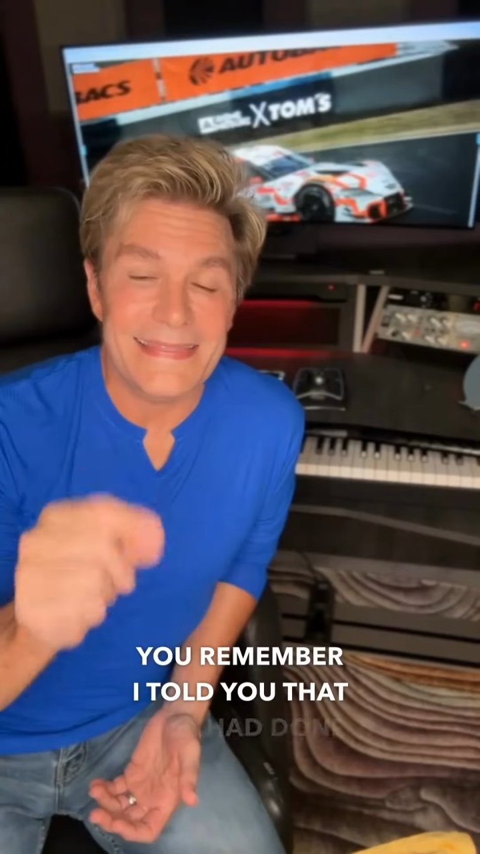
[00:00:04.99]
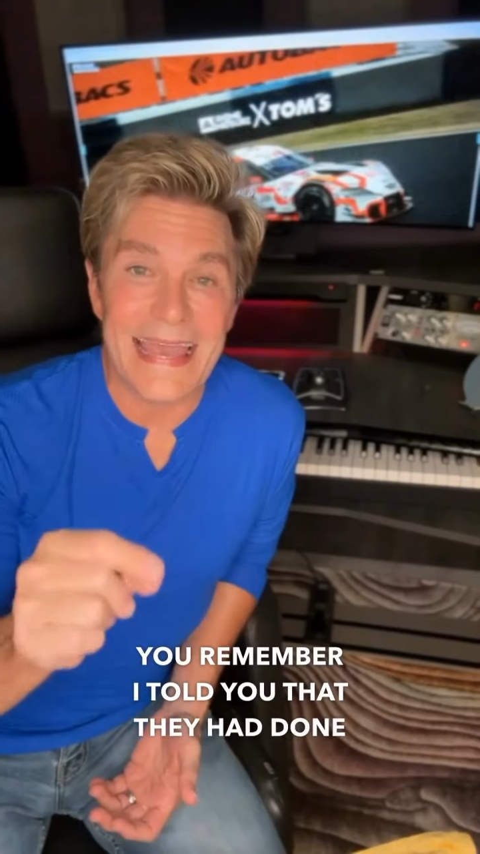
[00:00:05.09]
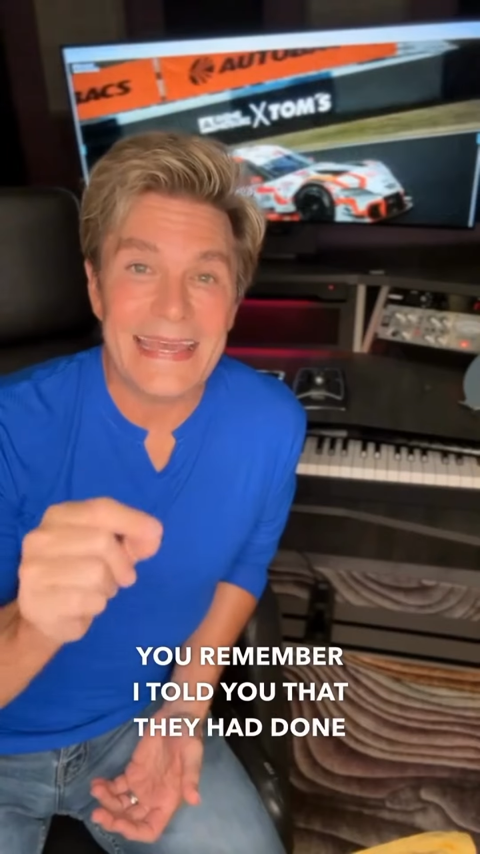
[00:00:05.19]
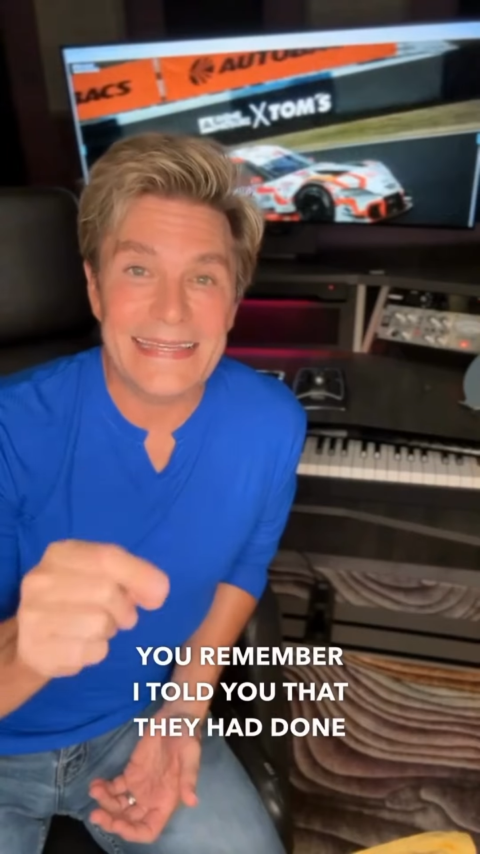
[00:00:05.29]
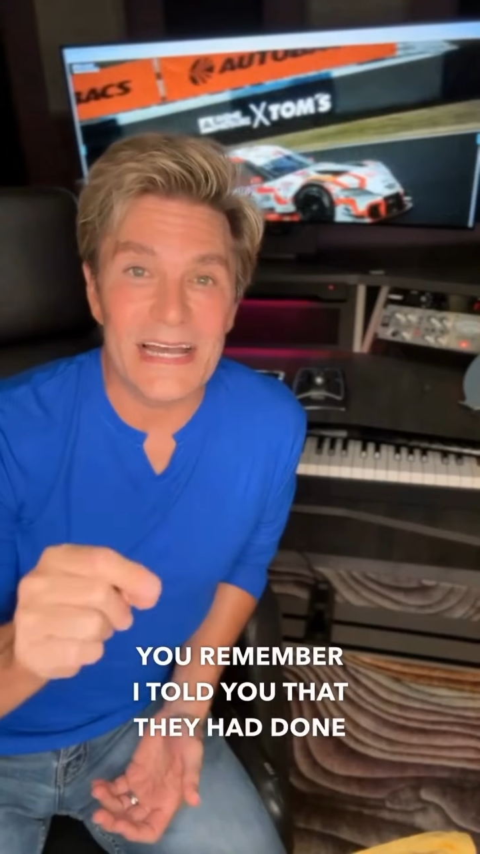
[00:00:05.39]

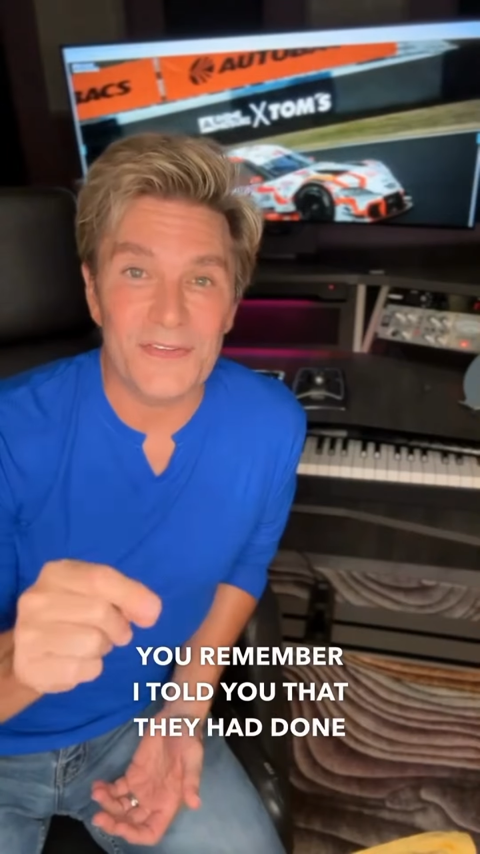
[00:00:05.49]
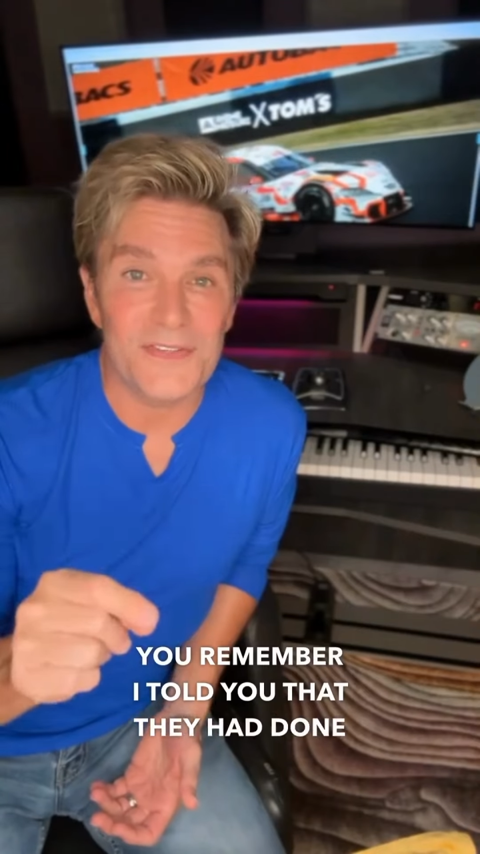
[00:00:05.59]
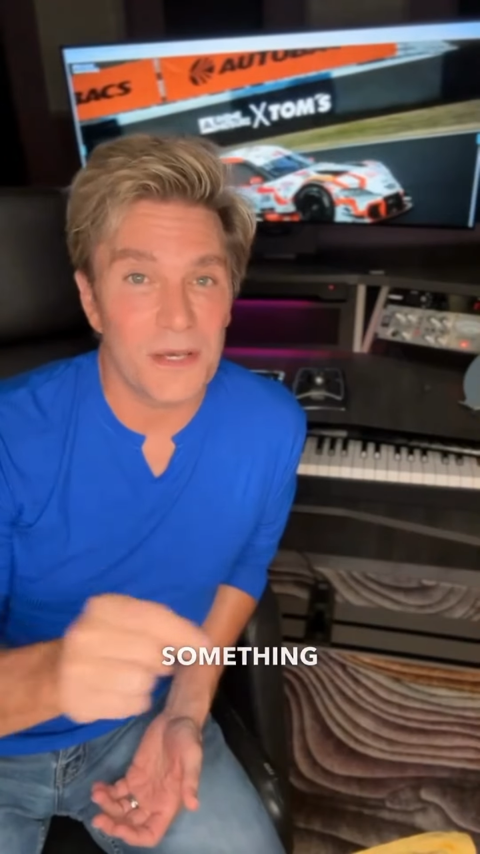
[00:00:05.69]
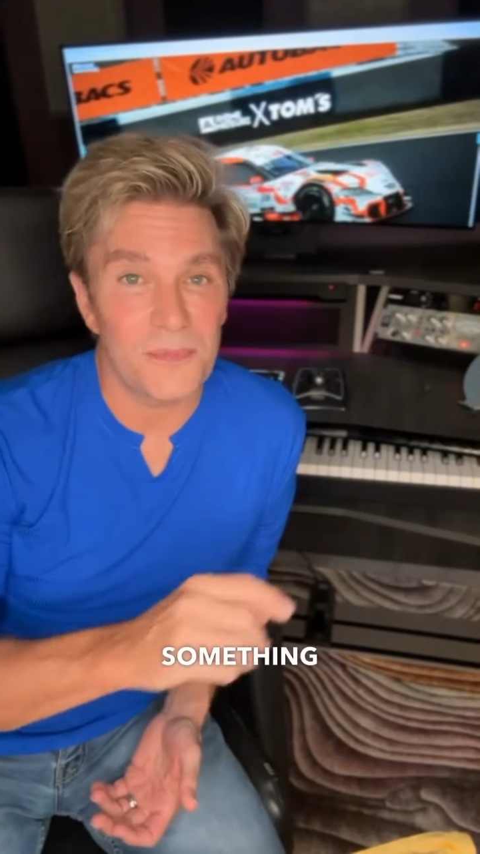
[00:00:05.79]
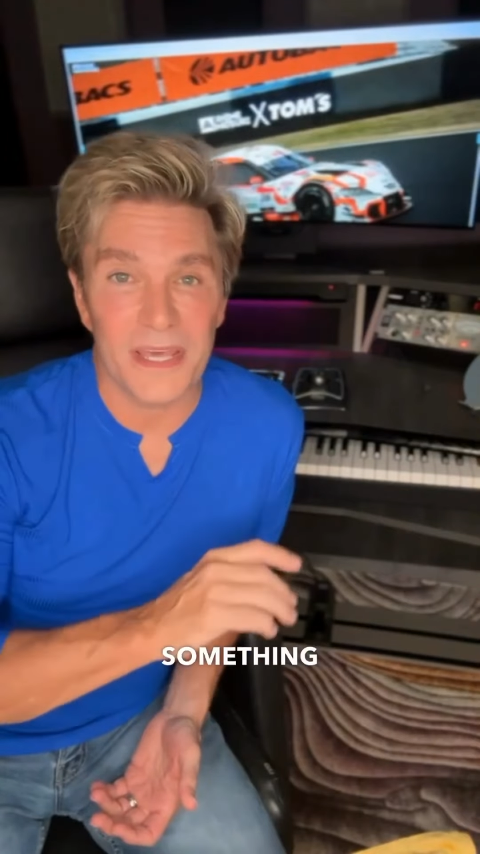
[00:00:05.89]
they had done
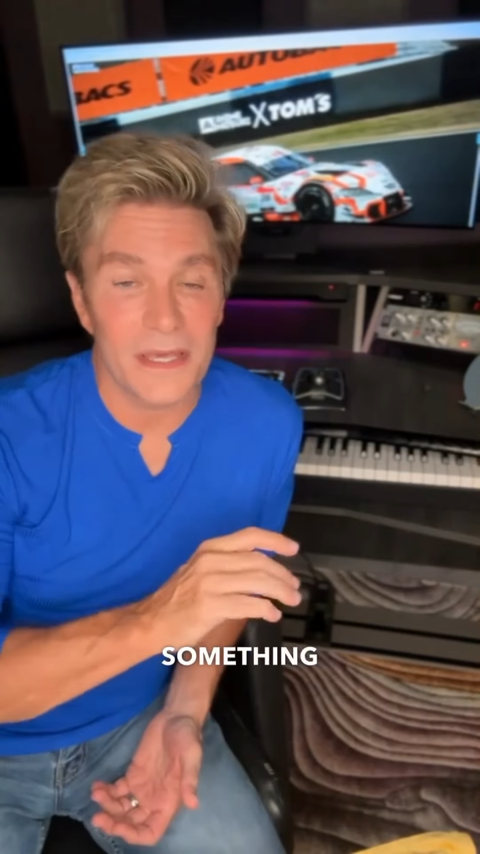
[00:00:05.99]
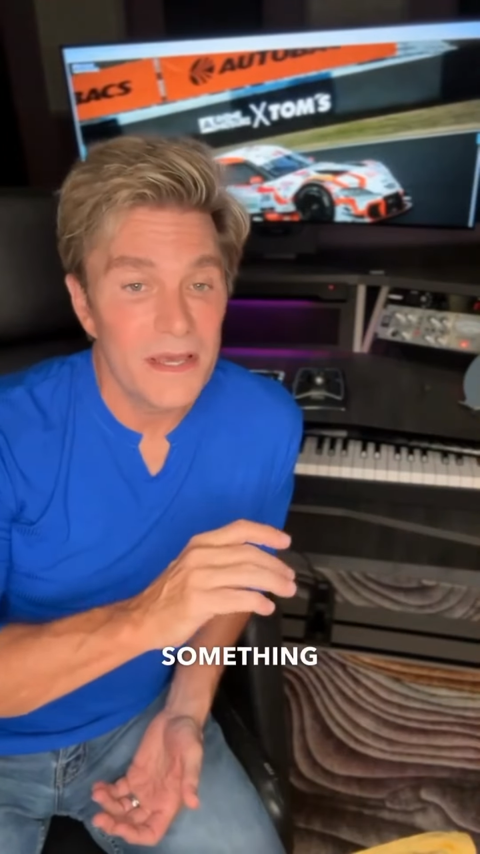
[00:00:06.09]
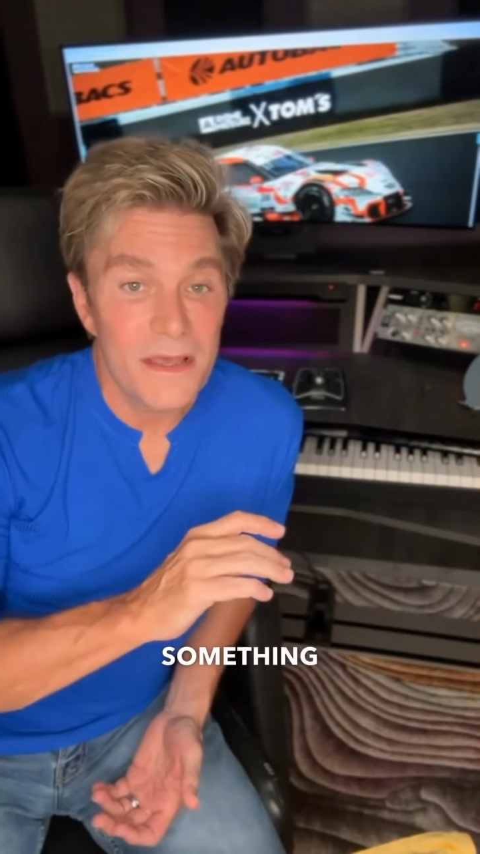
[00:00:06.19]
something